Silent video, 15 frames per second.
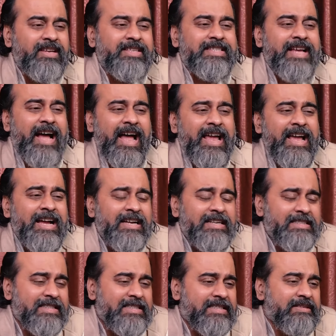
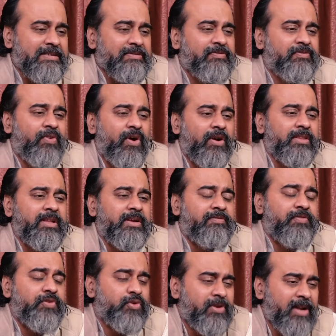desires for the
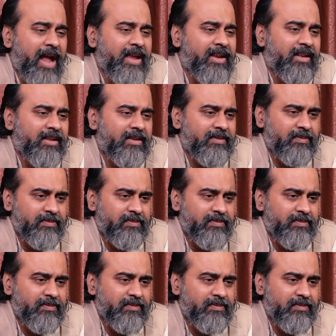futile?